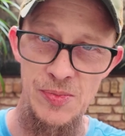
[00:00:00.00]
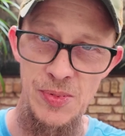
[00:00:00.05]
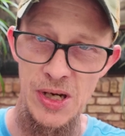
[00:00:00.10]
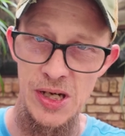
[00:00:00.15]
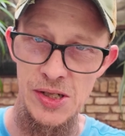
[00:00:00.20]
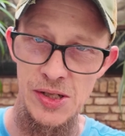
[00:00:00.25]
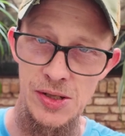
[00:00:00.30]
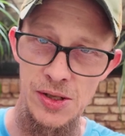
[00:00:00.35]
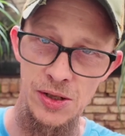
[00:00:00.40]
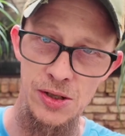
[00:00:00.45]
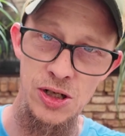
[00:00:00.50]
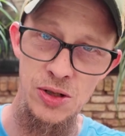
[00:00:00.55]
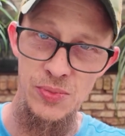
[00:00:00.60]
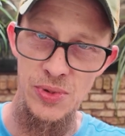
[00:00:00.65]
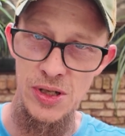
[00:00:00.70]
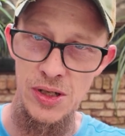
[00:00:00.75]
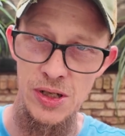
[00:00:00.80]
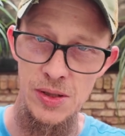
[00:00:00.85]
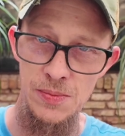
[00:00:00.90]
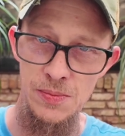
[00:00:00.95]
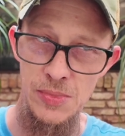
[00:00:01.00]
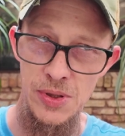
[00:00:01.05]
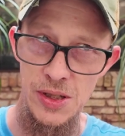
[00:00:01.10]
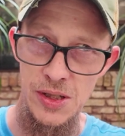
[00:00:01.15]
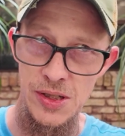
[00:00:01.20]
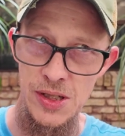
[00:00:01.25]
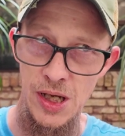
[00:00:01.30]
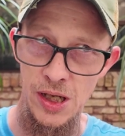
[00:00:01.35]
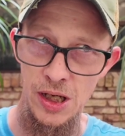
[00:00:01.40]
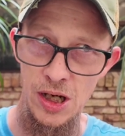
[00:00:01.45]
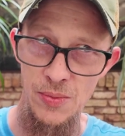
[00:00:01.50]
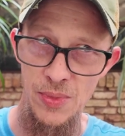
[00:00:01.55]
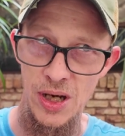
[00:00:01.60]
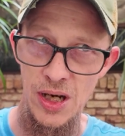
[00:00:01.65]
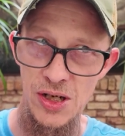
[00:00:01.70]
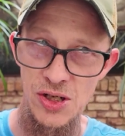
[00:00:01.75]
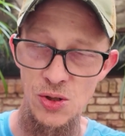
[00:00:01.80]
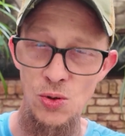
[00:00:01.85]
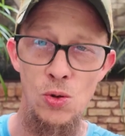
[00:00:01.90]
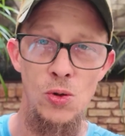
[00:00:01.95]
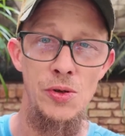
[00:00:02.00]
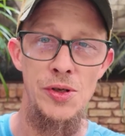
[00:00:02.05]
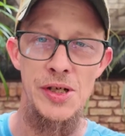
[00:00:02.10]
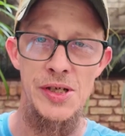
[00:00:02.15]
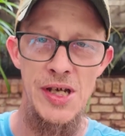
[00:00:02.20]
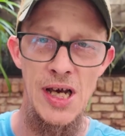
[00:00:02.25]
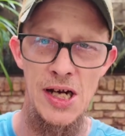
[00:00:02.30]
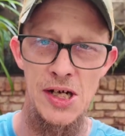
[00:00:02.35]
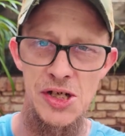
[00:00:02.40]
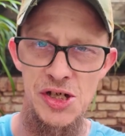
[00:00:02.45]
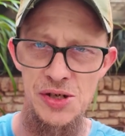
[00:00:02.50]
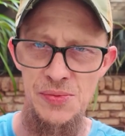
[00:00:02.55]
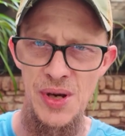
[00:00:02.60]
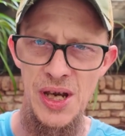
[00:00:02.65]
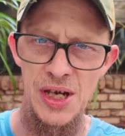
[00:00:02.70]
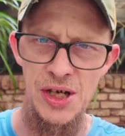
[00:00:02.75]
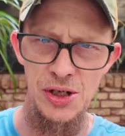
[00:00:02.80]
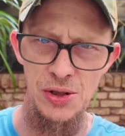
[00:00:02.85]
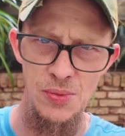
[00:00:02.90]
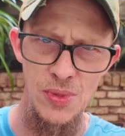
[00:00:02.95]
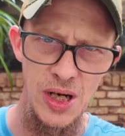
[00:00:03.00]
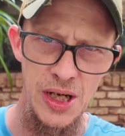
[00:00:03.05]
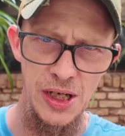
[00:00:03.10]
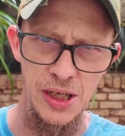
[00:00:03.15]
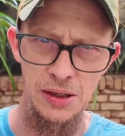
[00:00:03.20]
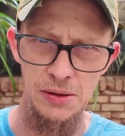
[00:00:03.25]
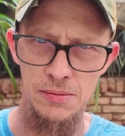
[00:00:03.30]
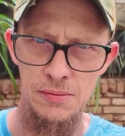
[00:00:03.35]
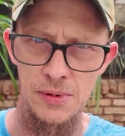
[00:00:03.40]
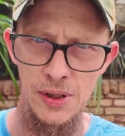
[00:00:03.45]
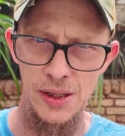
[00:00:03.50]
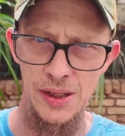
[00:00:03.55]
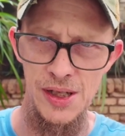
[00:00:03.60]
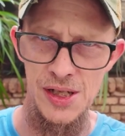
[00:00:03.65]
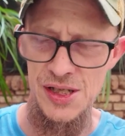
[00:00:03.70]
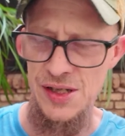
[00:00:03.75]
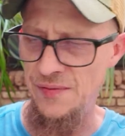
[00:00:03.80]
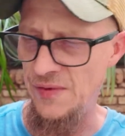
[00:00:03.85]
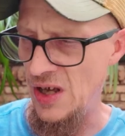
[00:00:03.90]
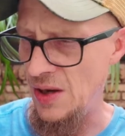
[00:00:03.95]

space that could be taken up by a tool that's actually making you money, I guess, if